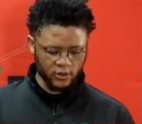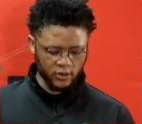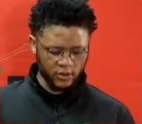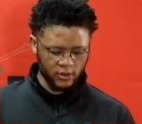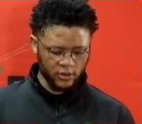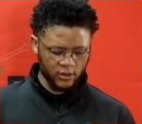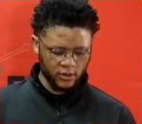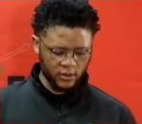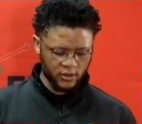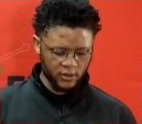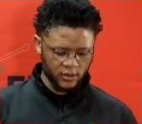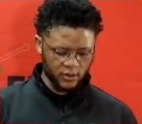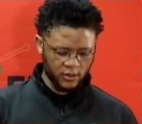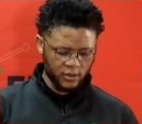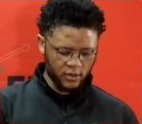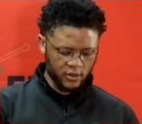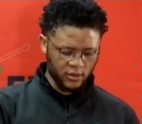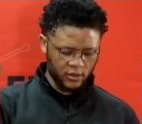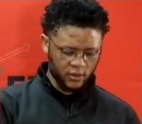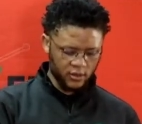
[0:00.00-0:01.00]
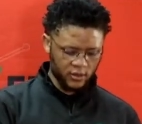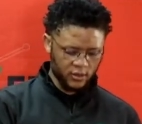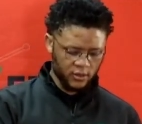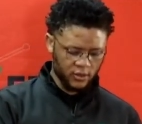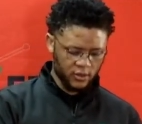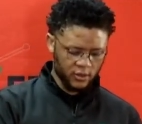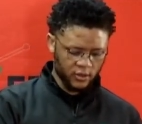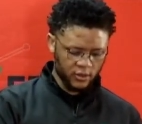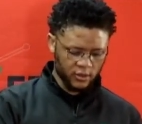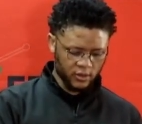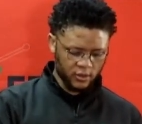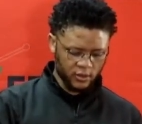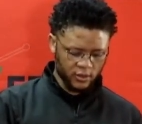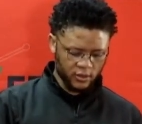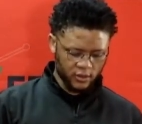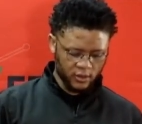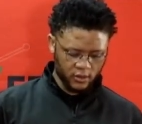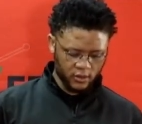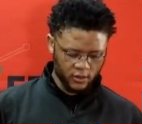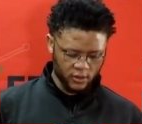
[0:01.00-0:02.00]

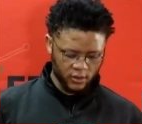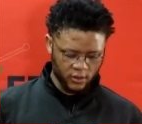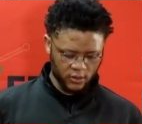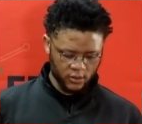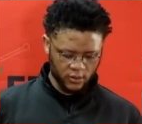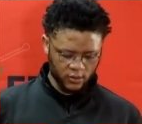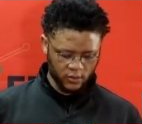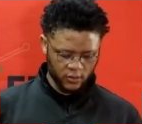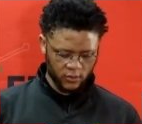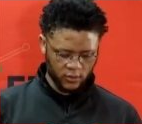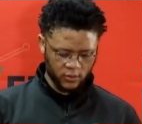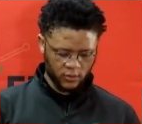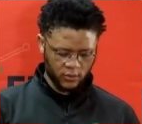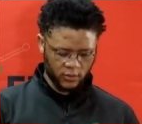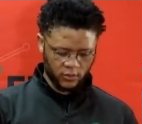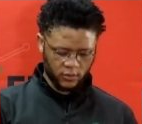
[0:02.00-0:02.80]
(silence)